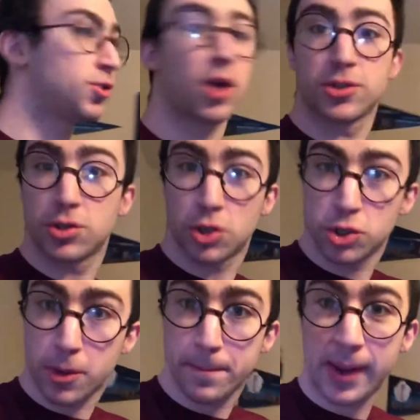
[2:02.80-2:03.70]
also
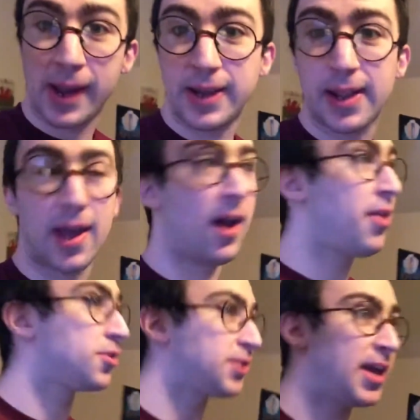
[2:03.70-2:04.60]
social media,
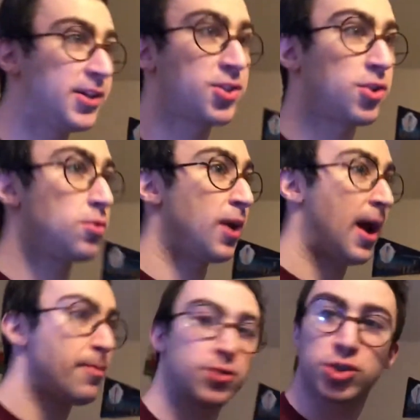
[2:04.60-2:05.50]
there's
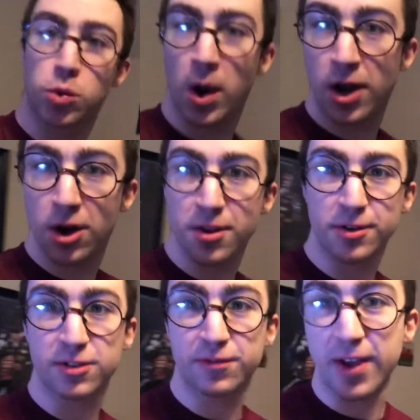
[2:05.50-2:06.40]
Instagram, there's Twitter,
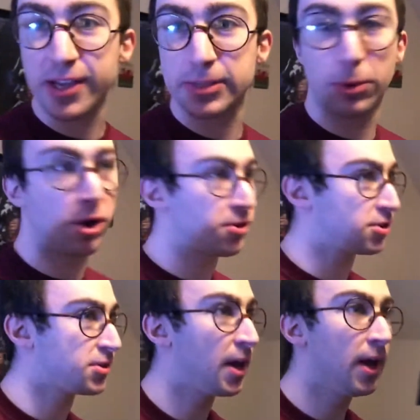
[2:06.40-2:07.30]
there's Facebook,
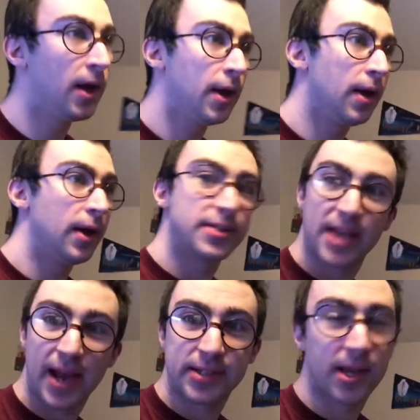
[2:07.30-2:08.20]
there's
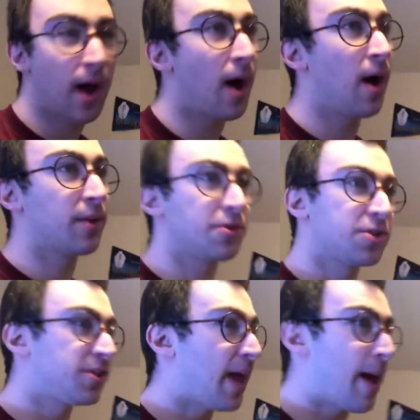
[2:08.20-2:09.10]
TikTok, there's
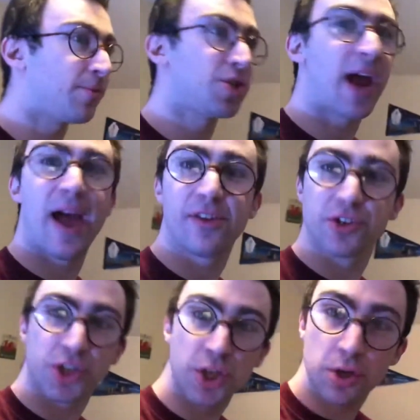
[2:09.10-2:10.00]
Snapchat,
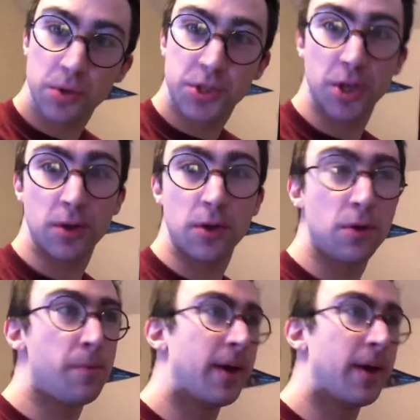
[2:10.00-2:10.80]
there's YouTube.